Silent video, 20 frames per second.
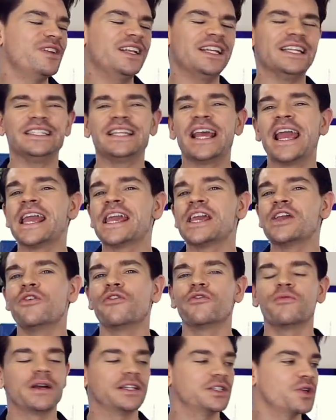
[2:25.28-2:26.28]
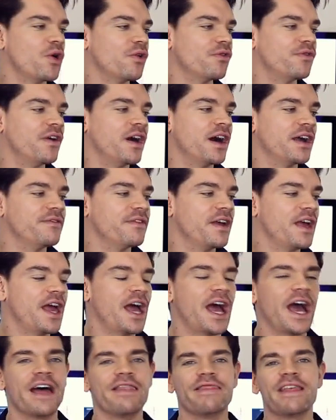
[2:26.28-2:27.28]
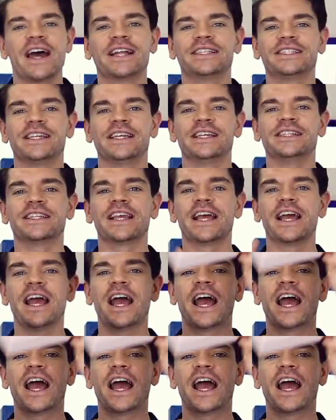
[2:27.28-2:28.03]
really taking over my top 5, and that is